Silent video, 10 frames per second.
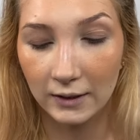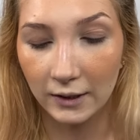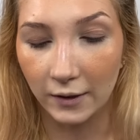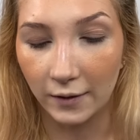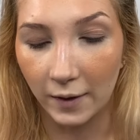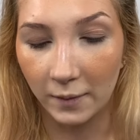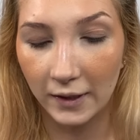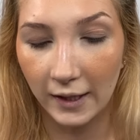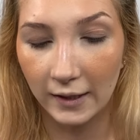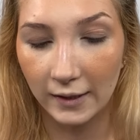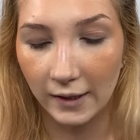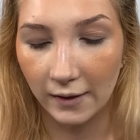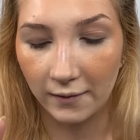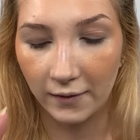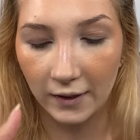So I'm gonna take the
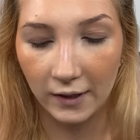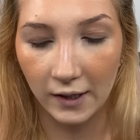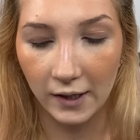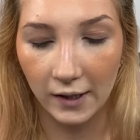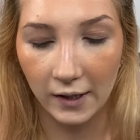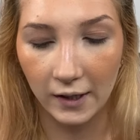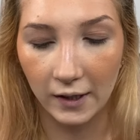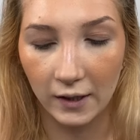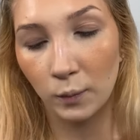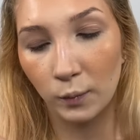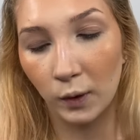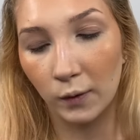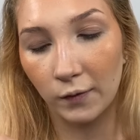Fenty Pro